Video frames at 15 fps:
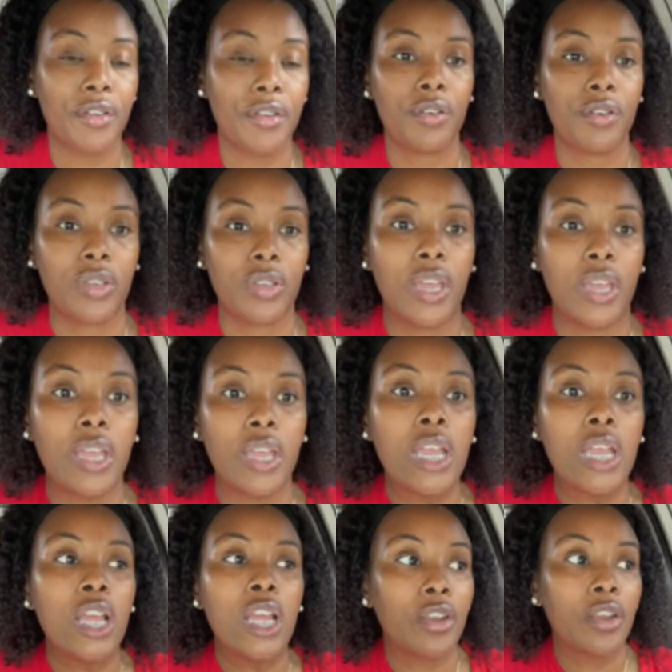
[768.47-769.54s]
Okay,
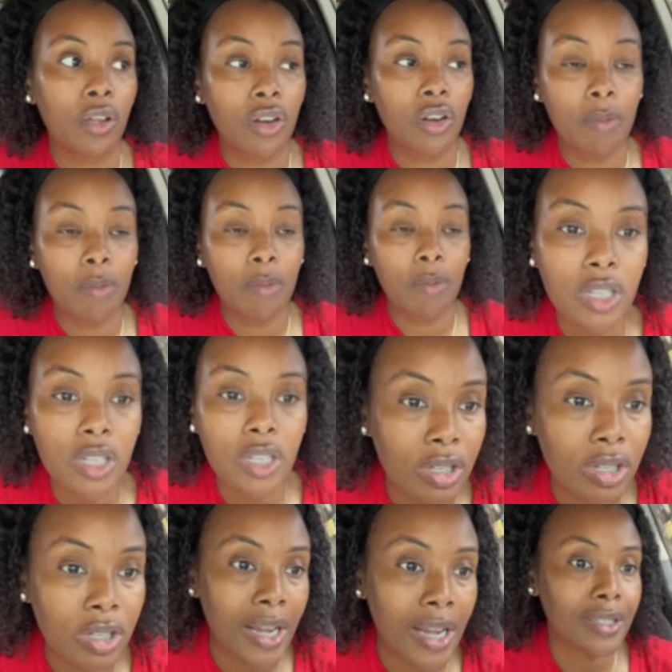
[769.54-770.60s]
they're going to be
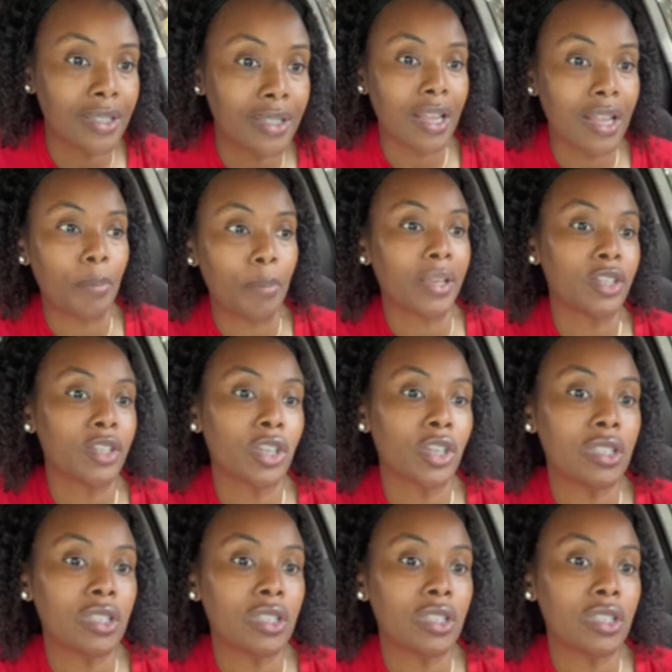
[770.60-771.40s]
scrutinizing the applications